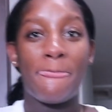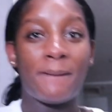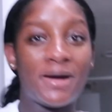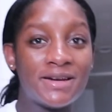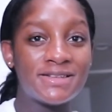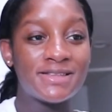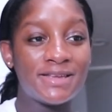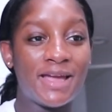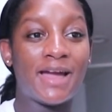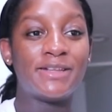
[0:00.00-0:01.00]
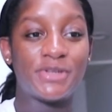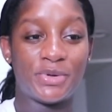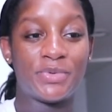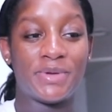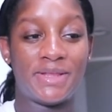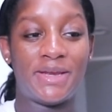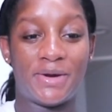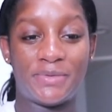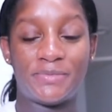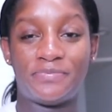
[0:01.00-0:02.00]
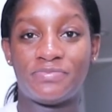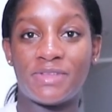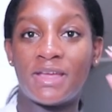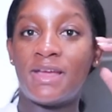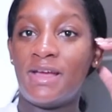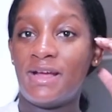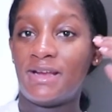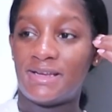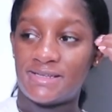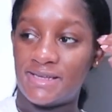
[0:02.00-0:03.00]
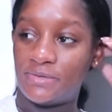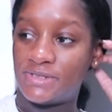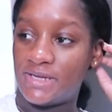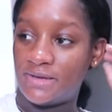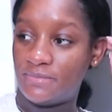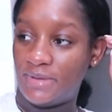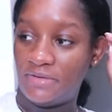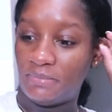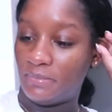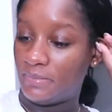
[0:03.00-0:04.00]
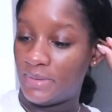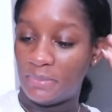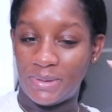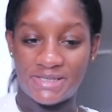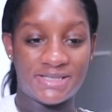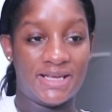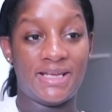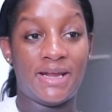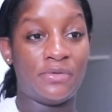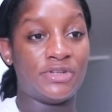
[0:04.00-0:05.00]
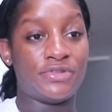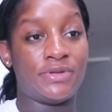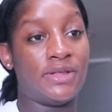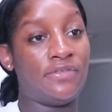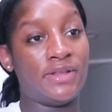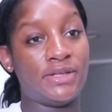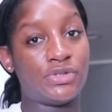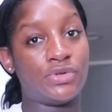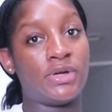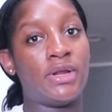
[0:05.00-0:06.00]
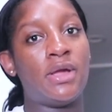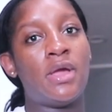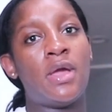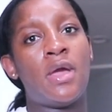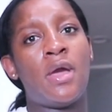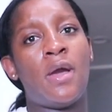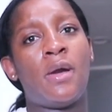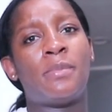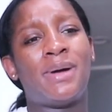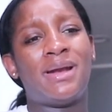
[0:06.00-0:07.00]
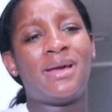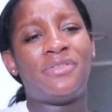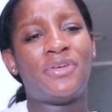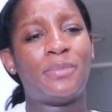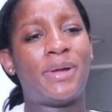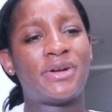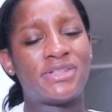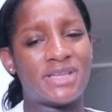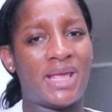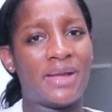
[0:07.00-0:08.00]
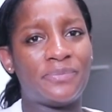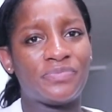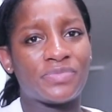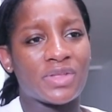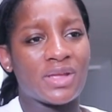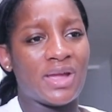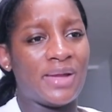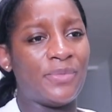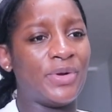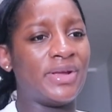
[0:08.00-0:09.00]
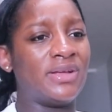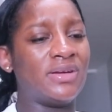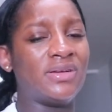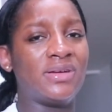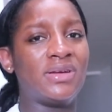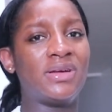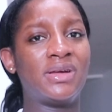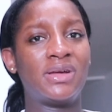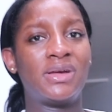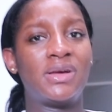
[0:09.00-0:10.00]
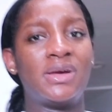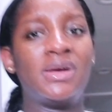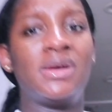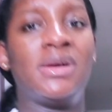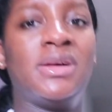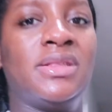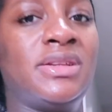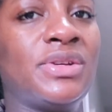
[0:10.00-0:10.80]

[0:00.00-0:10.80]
Honestly, I don't really know. Last night was not my, my best night. I wasn't really feeling too good. But I feel better today. I'm wearing this